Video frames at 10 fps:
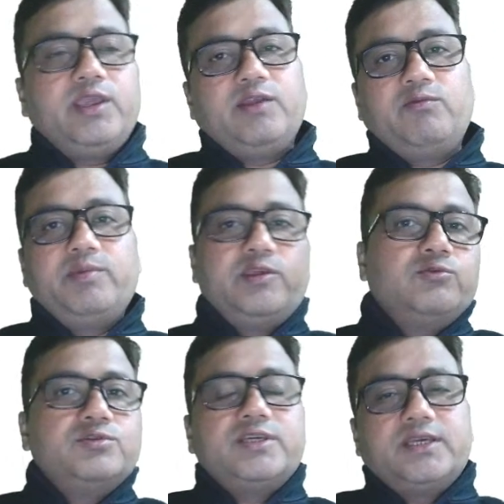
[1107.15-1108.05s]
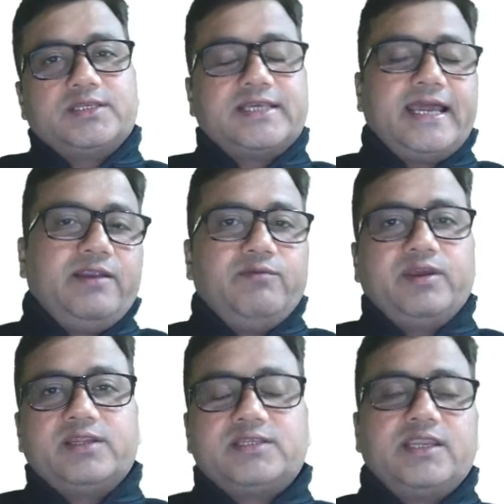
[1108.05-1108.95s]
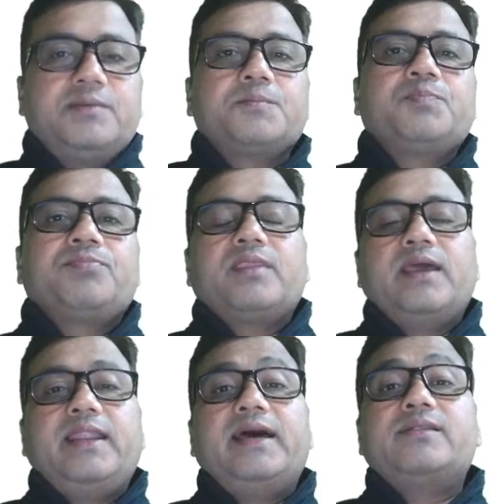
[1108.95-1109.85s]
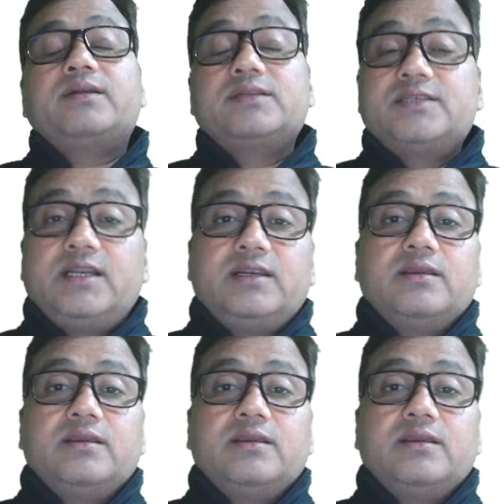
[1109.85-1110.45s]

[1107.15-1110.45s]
he would be using his hand vigorously, and as a result,